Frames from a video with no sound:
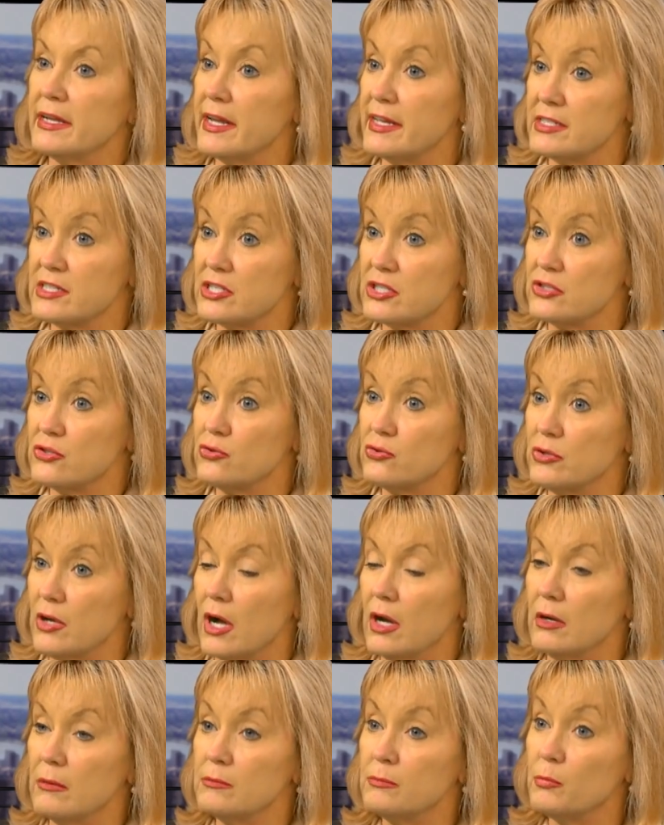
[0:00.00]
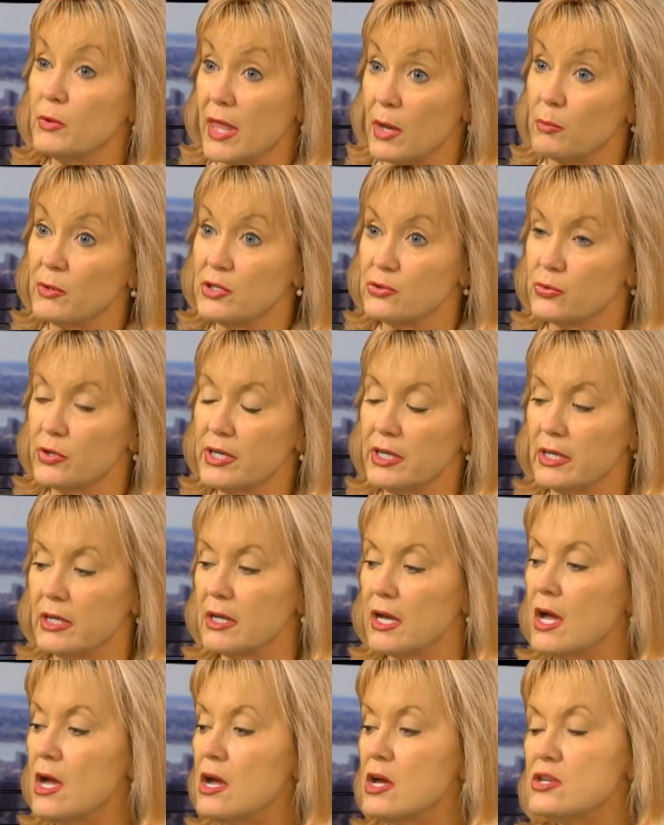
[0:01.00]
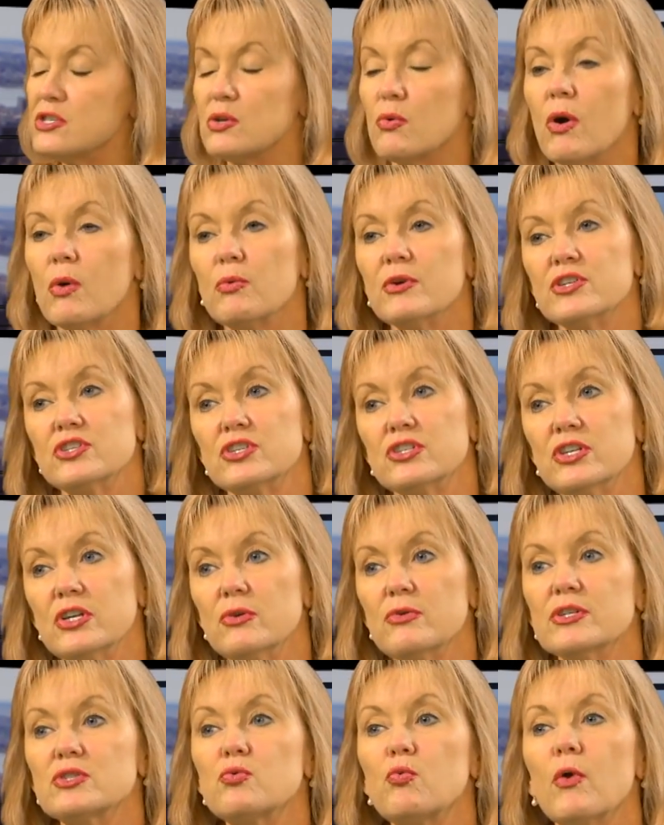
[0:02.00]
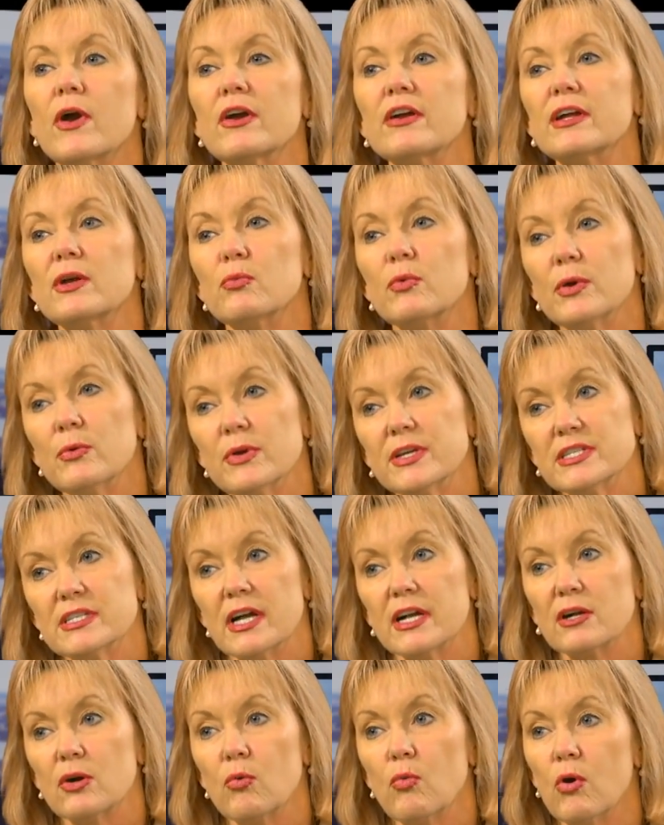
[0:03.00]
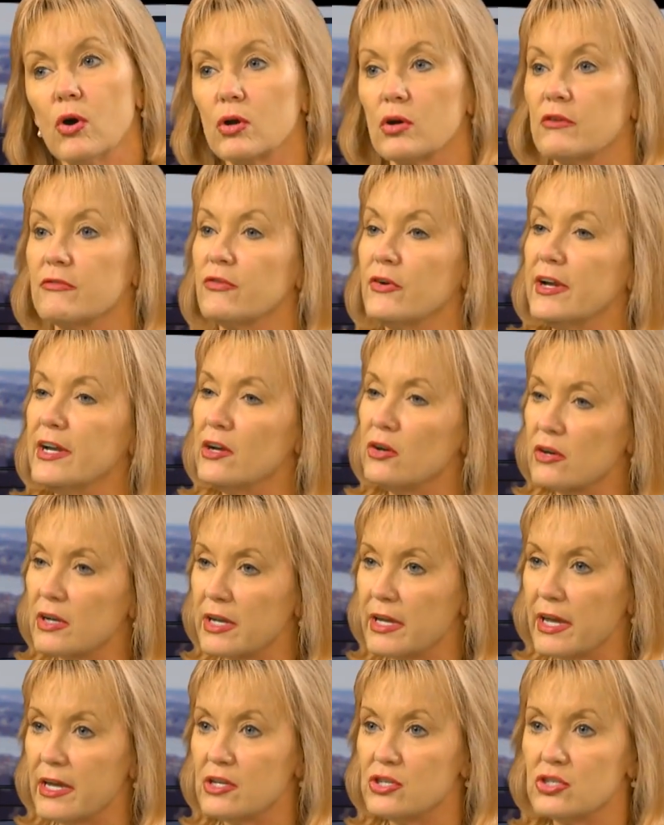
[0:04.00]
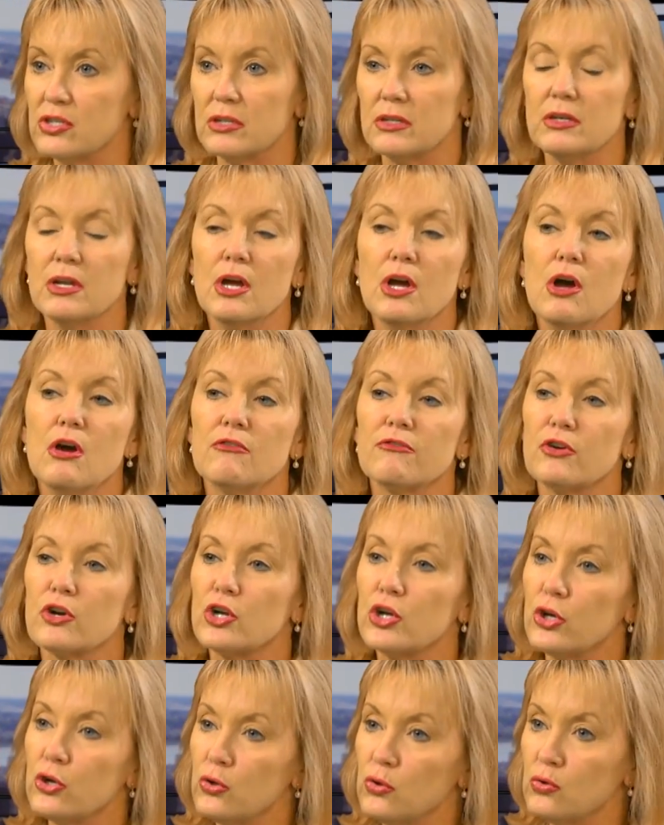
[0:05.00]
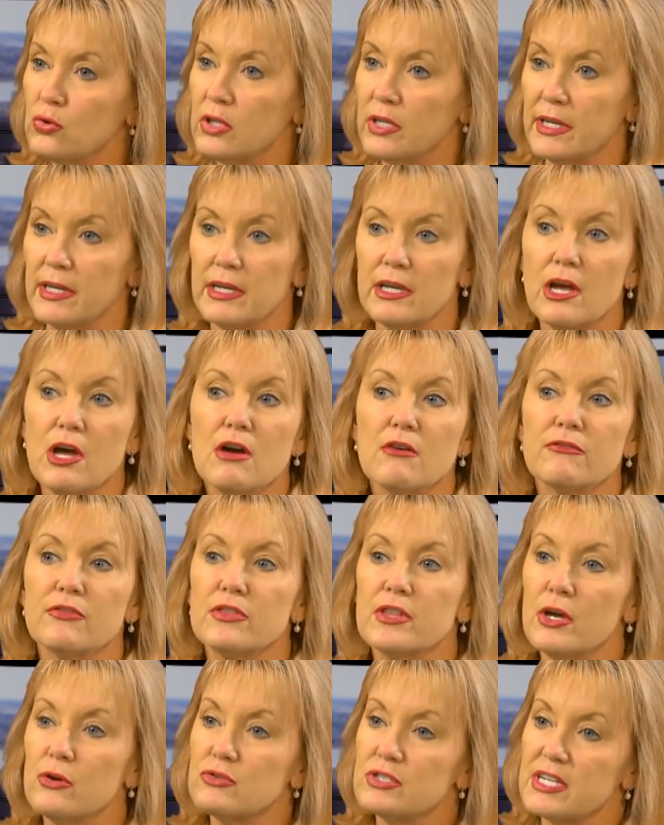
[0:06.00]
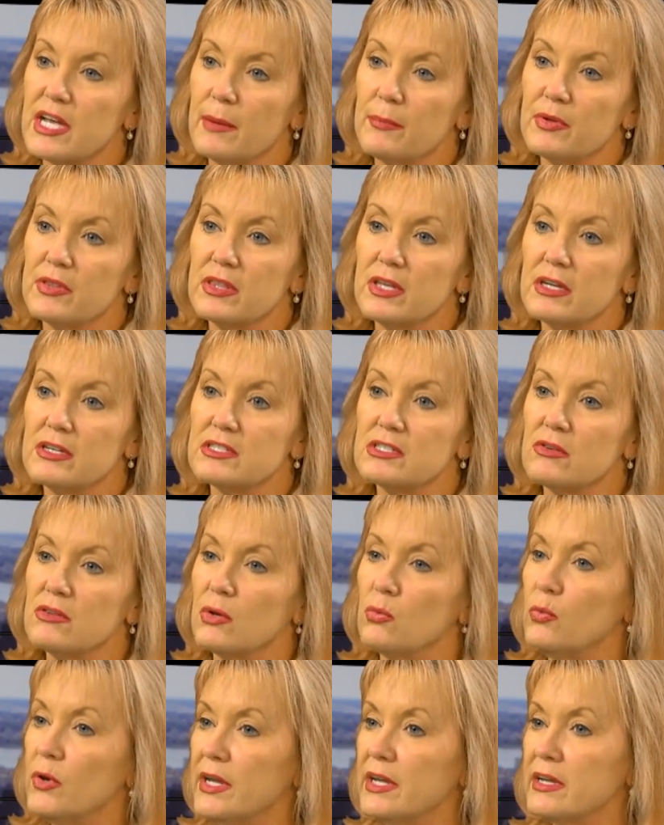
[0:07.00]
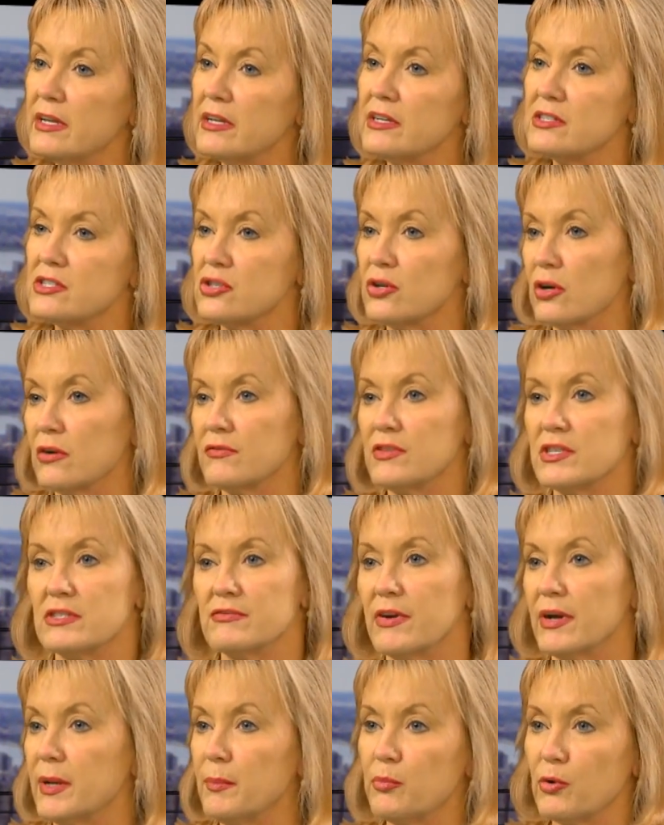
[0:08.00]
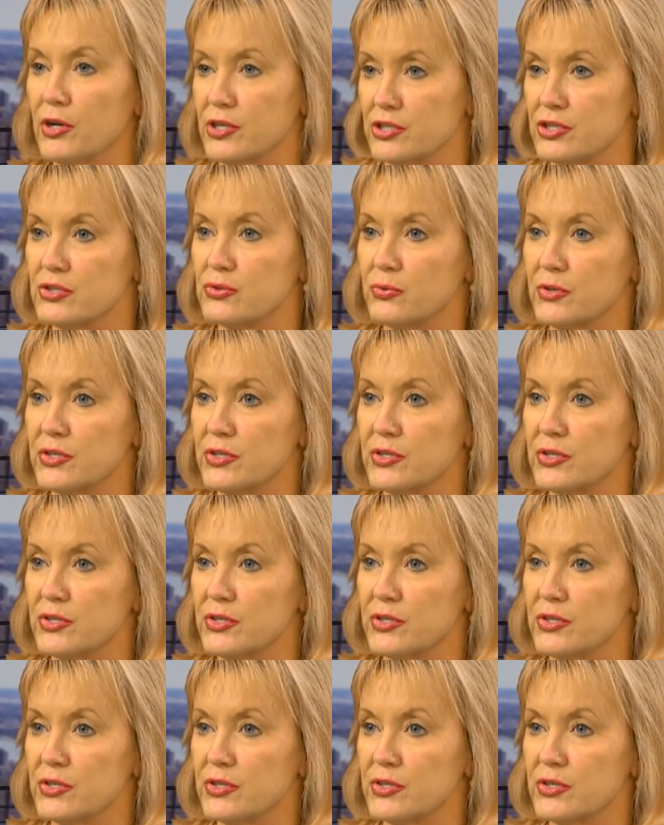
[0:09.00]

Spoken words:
gets that we drink. Mm-hmm. So what we should do is, where can we recycle water for irrigation, for cooling, for those type of things, so that we can conserve this very precious